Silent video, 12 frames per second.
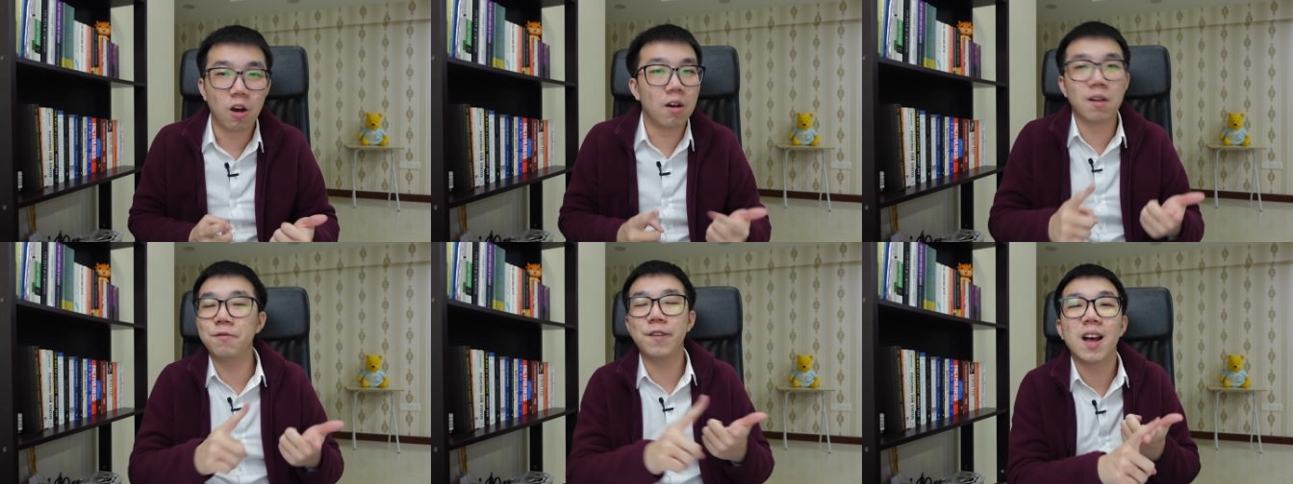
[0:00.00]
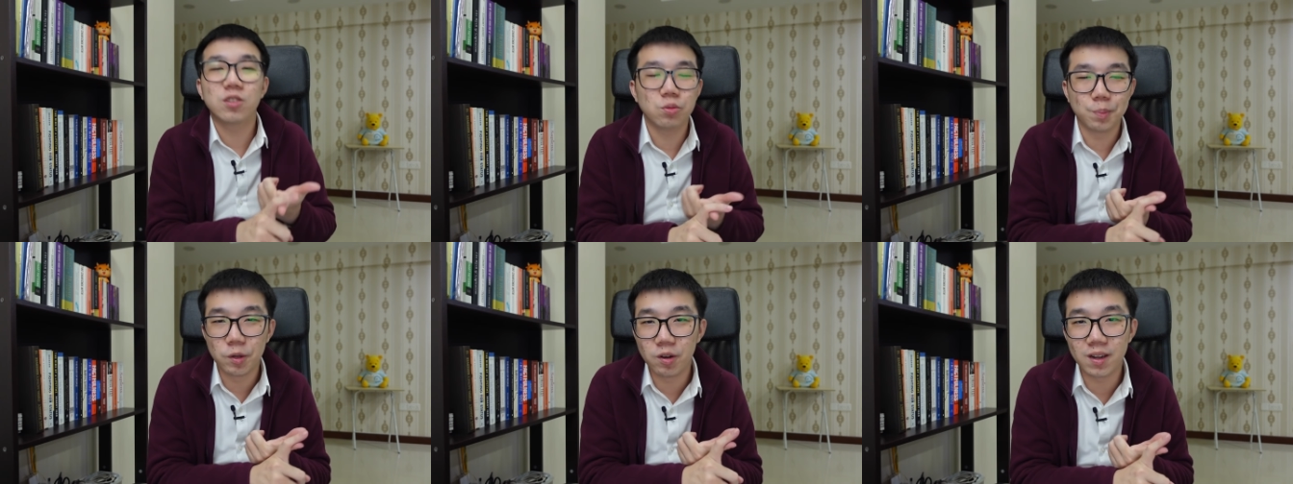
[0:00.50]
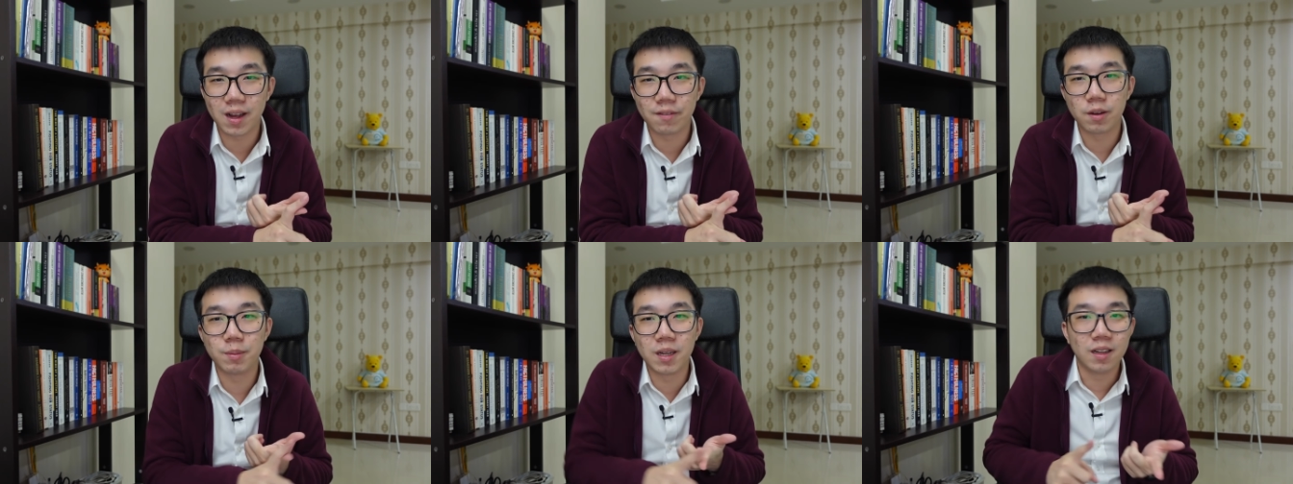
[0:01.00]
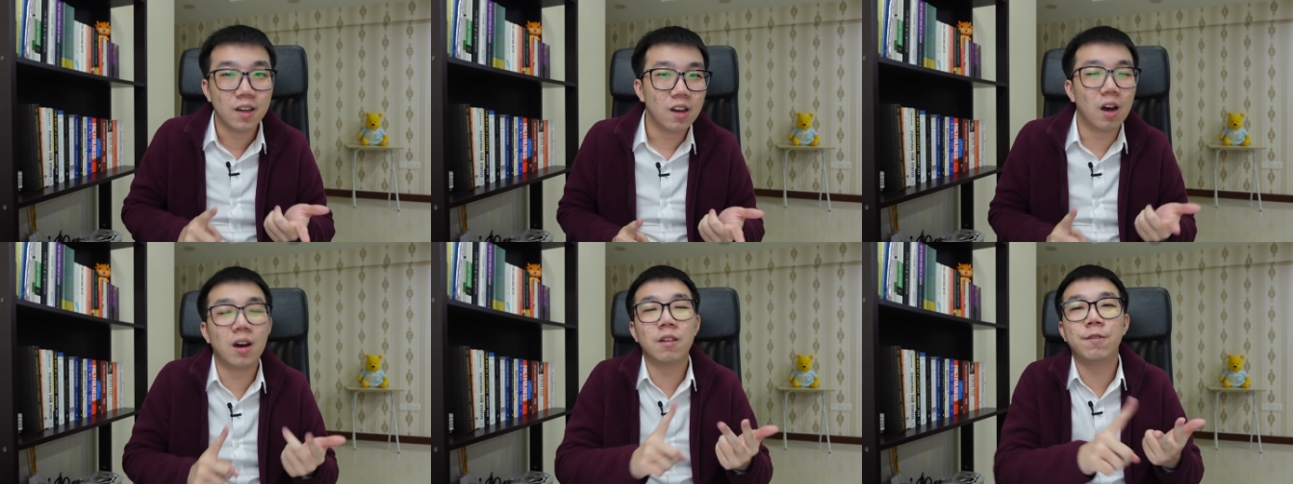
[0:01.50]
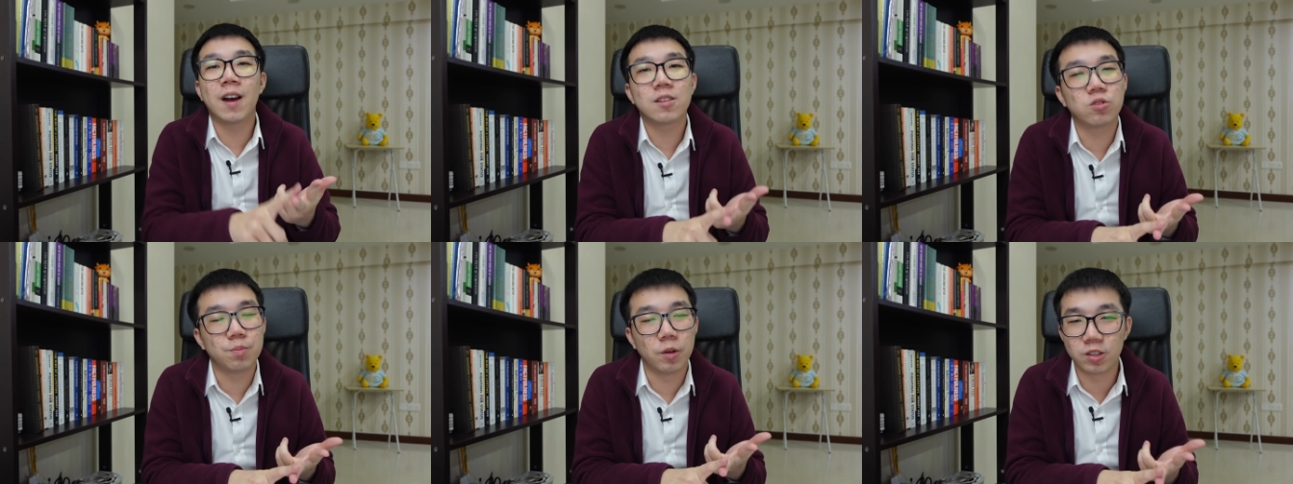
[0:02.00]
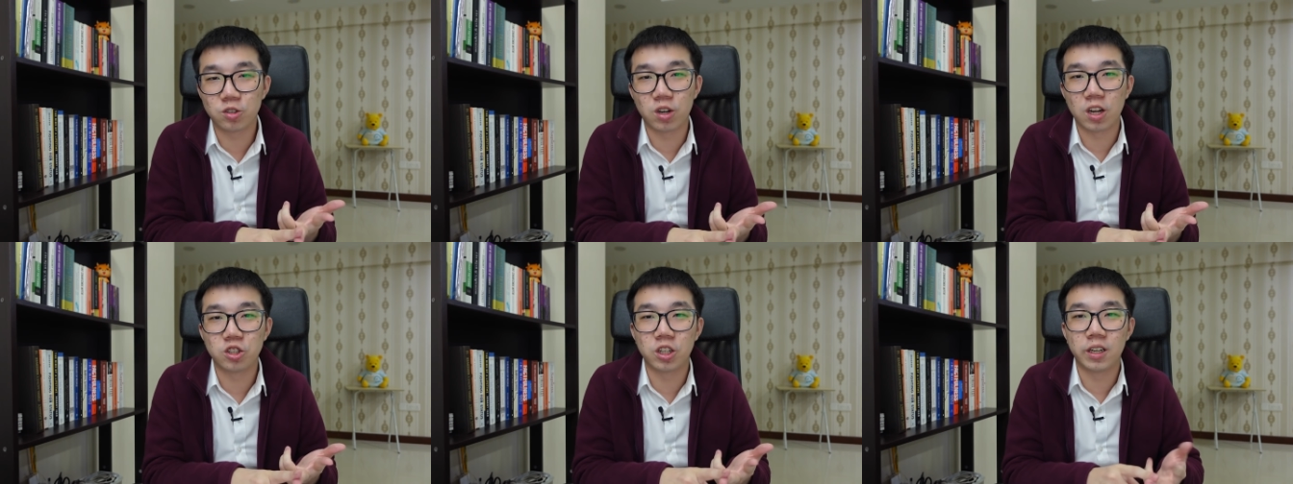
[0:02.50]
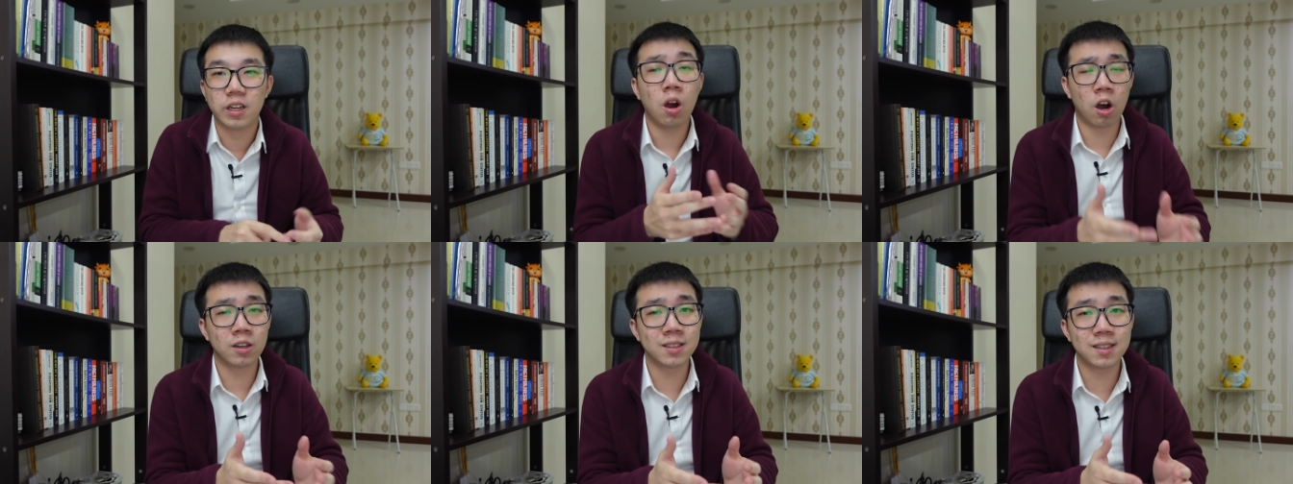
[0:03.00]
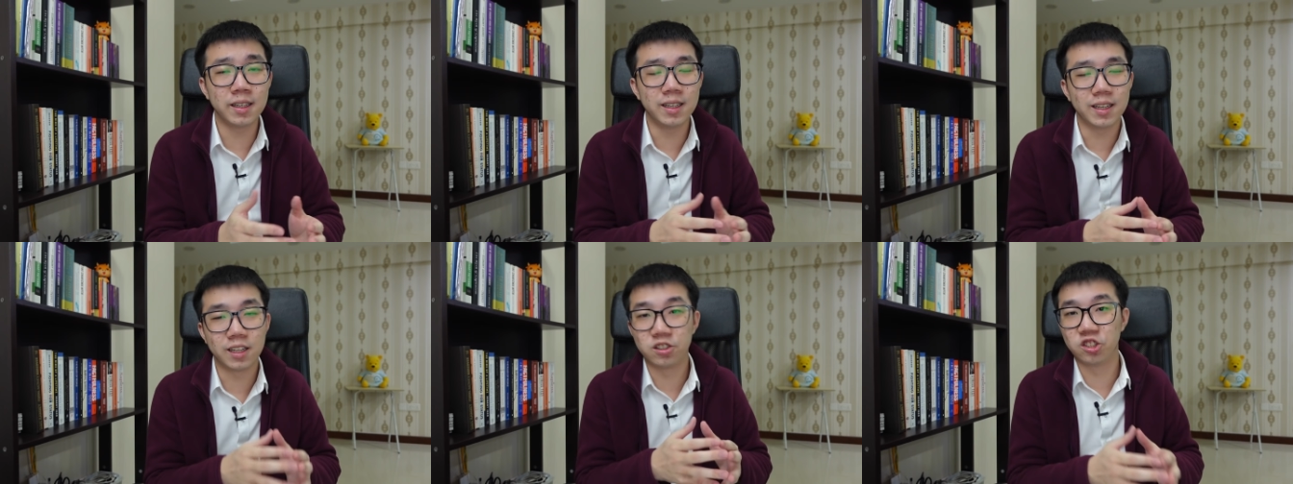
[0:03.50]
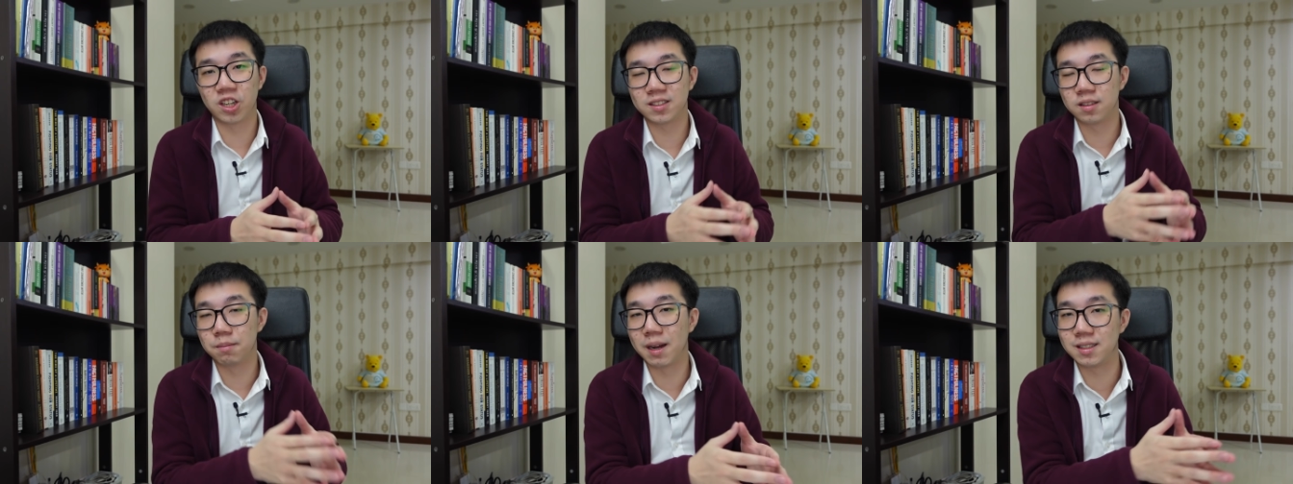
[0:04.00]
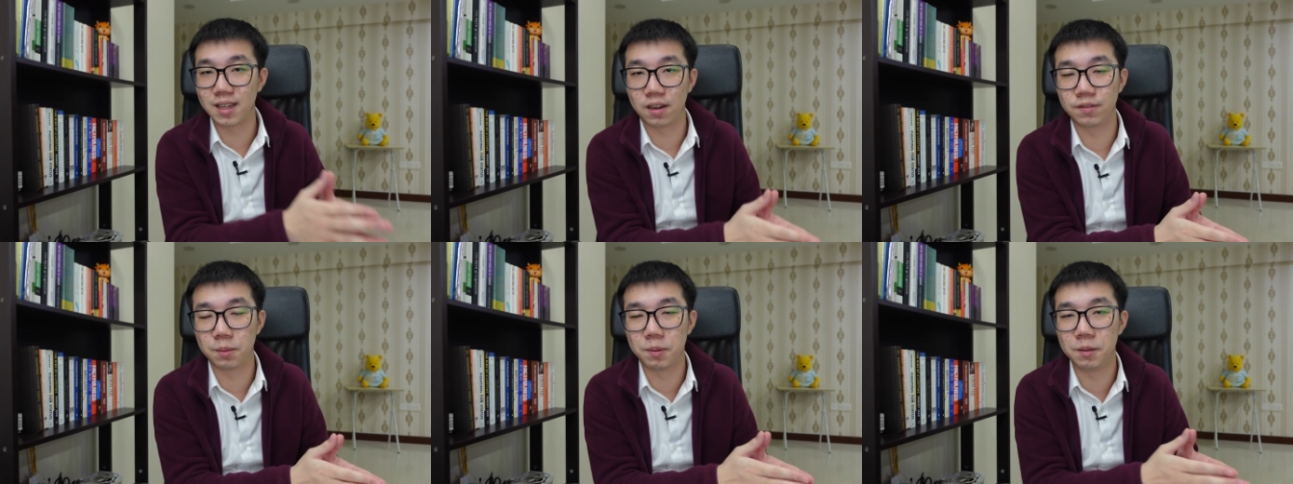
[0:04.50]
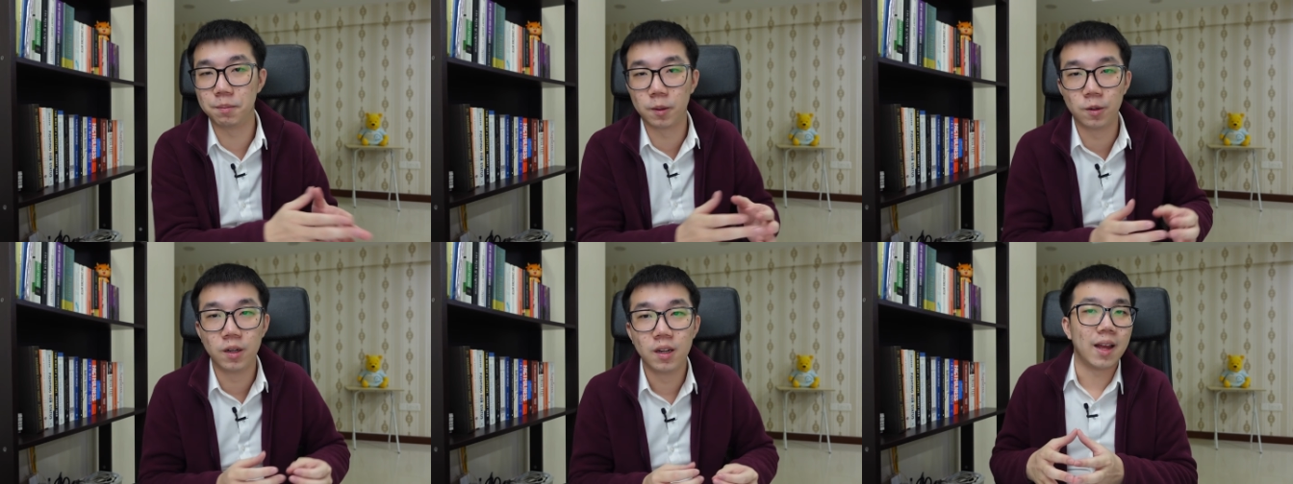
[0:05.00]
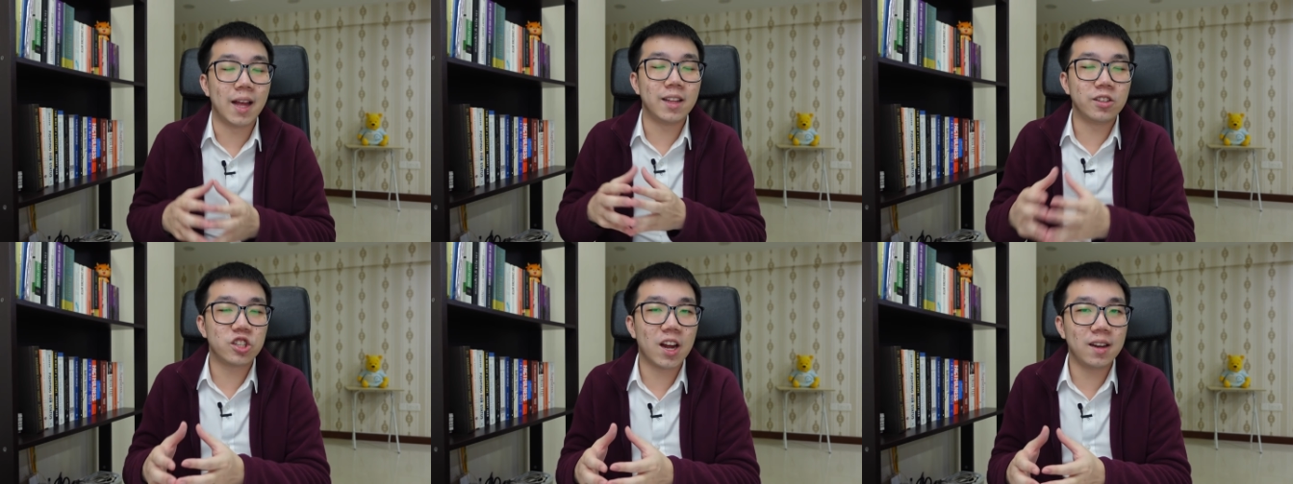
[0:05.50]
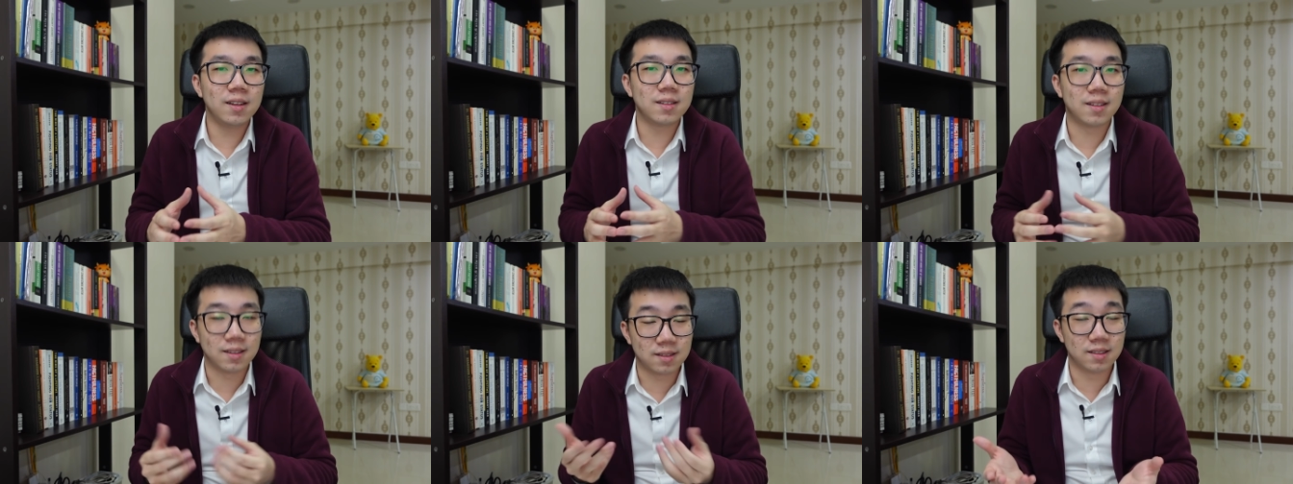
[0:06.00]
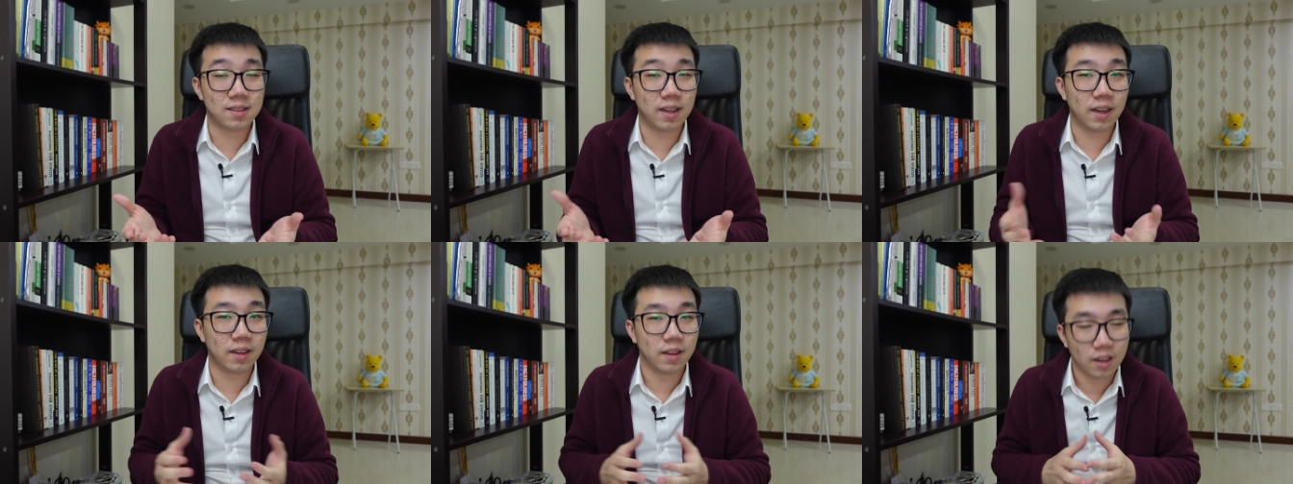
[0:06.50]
or a far superior government or a far superior structure. Honestly, it's just the mindset of the people. And in Chinese, there's this saying,